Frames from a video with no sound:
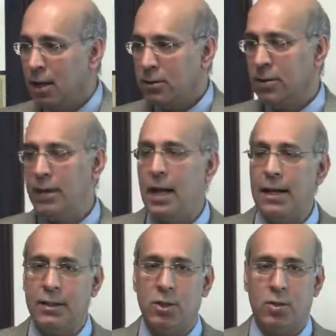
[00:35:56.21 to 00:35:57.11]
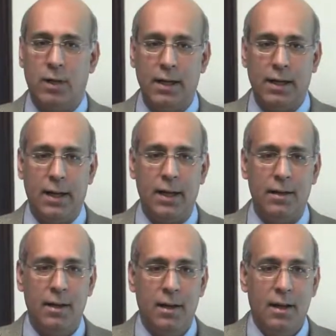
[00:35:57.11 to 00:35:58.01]
so the eye gets straight
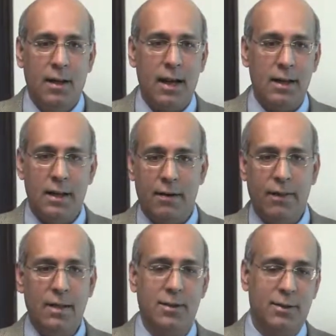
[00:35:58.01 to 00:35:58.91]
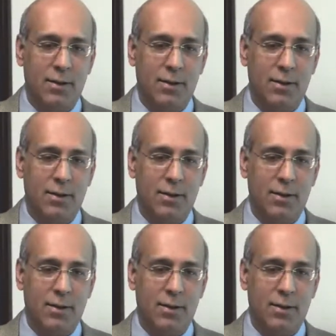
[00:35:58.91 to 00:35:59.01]
again and then everything looks